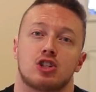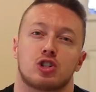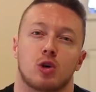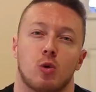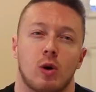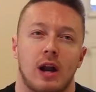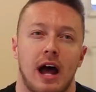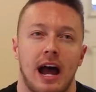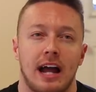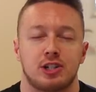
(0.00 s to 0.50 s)
So
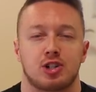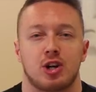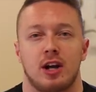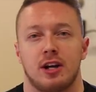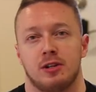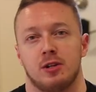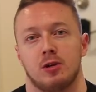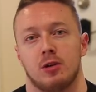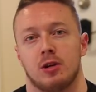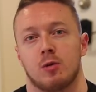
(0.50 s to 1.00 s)
what I
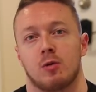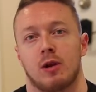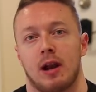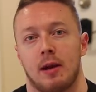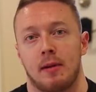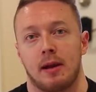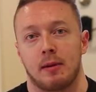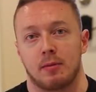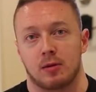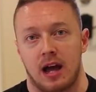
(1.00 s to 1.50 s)
try doing when
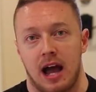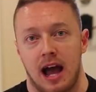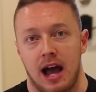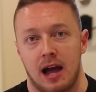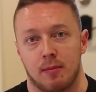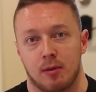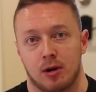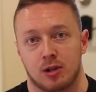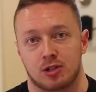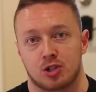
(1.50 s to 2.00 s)
I'm able to
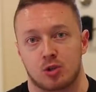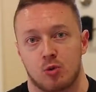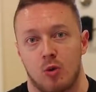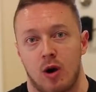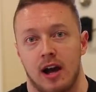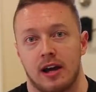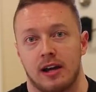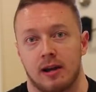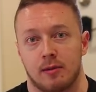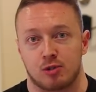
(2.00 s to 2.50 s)
high bar
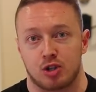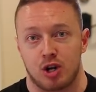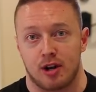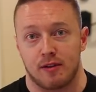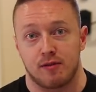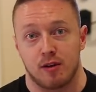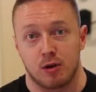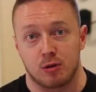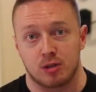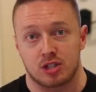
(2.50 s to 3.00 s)
squat and I'm
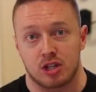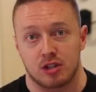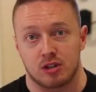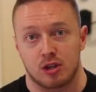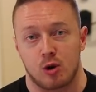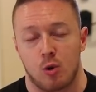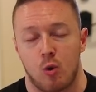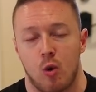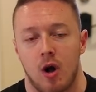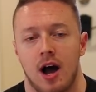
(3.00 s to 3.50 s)
trying to focus on
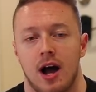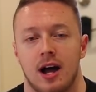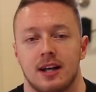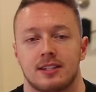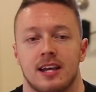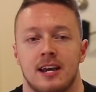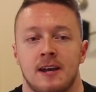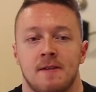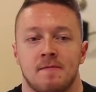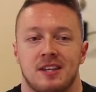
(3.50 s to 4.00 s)
the
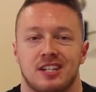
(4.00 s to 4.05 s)
quads